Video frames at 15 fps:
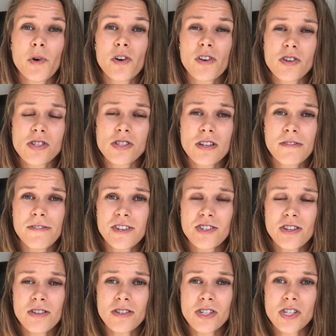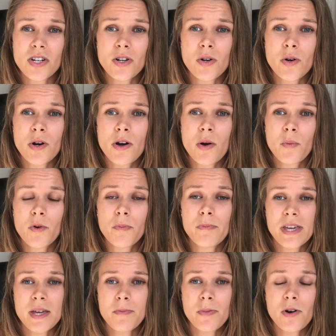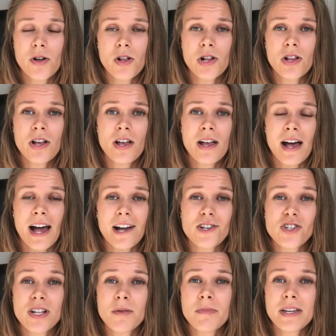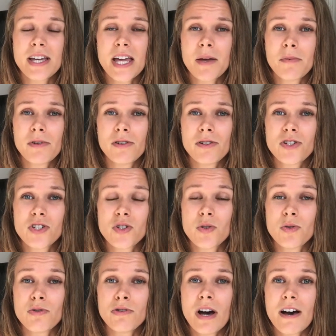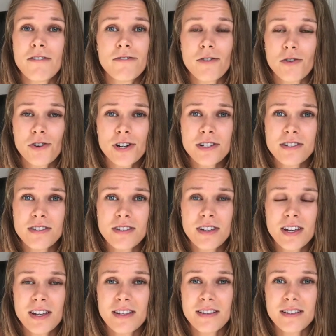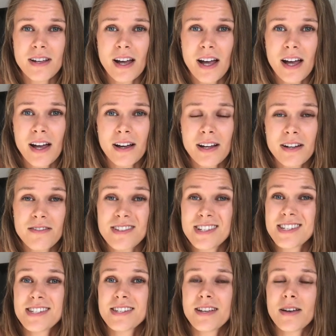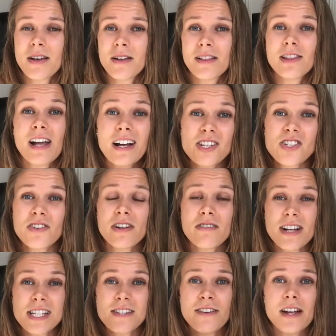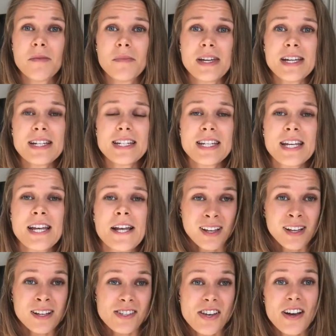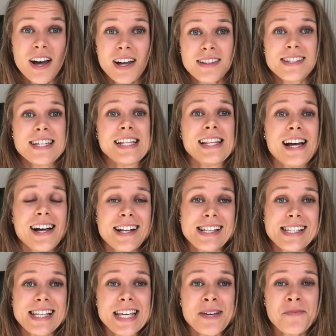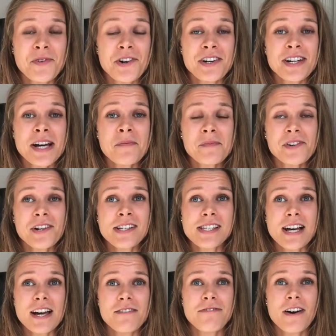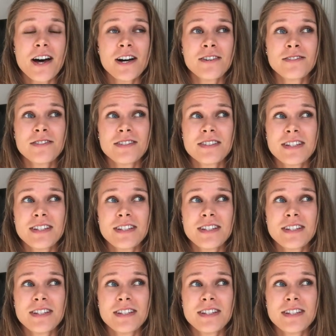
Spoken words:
more cost efficient. So would people actually be able to afford kind of this luxury grass-fed meat? So until I see more numbers, I found